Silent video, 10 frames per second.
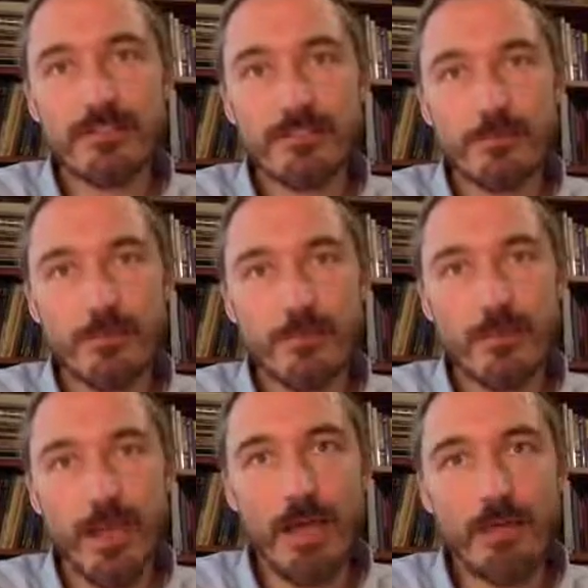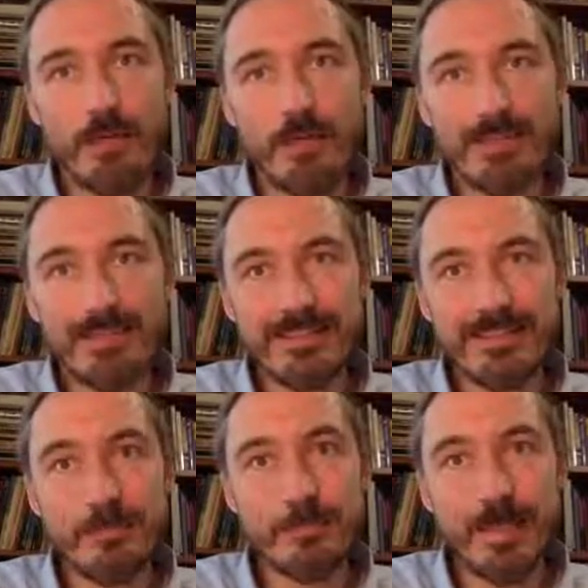So how as a
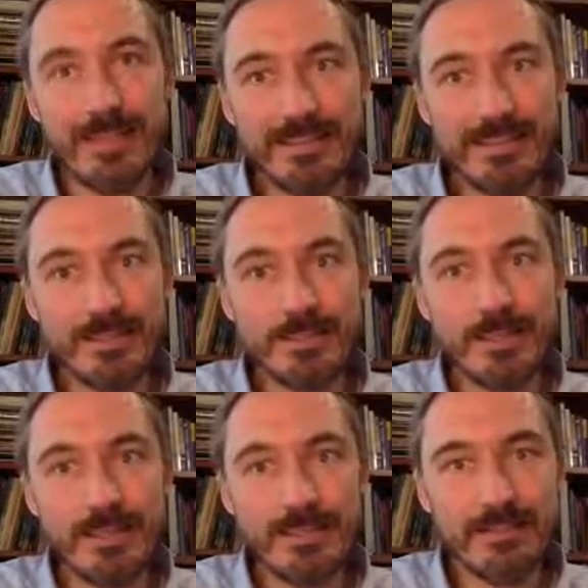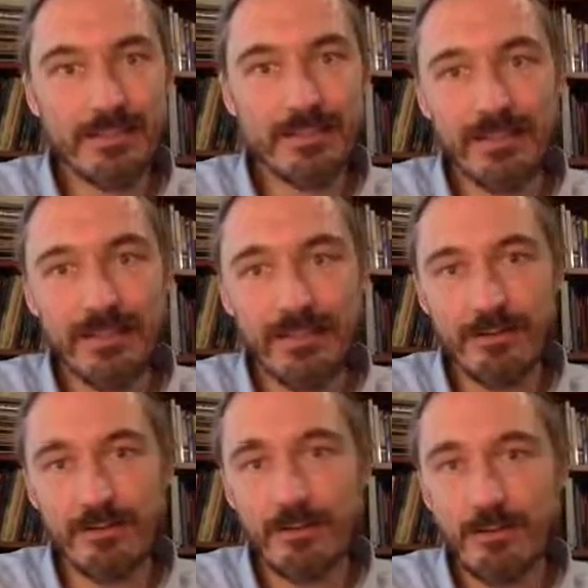humanity we can take
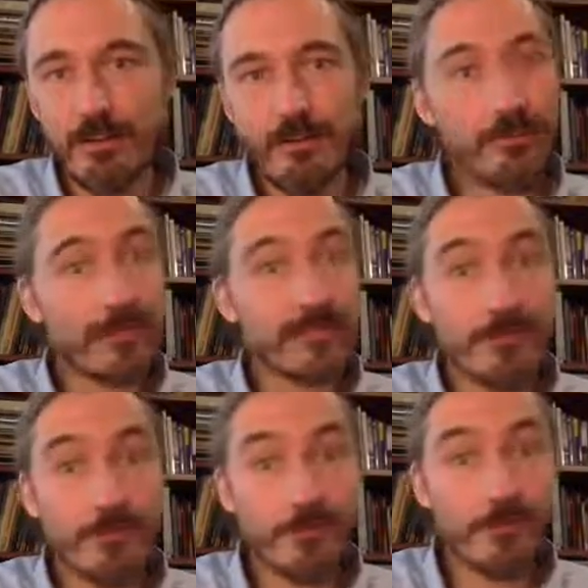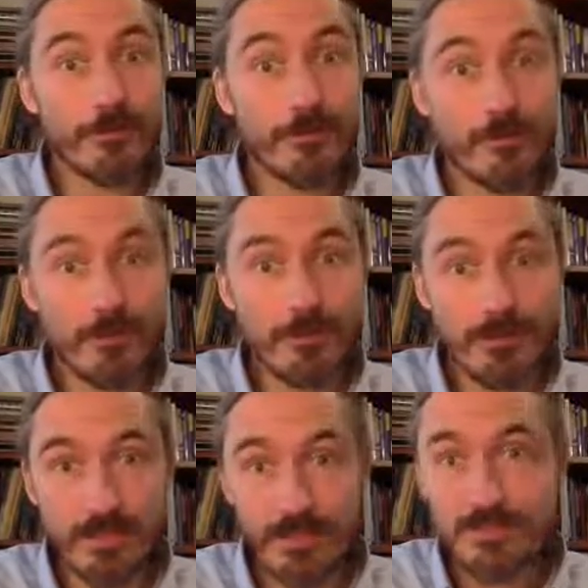care, for example, of
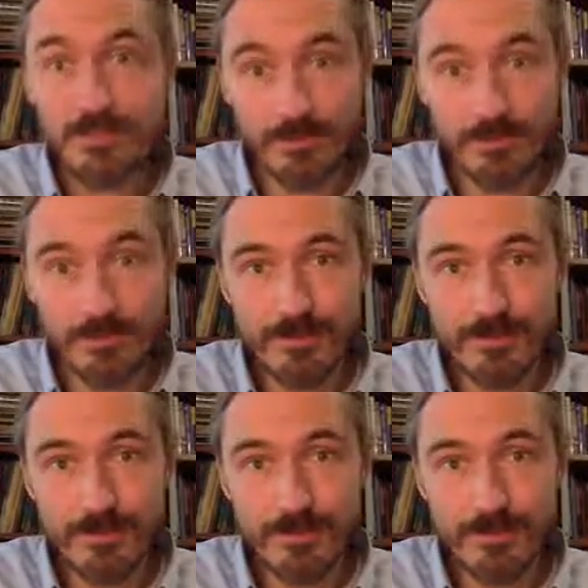global issues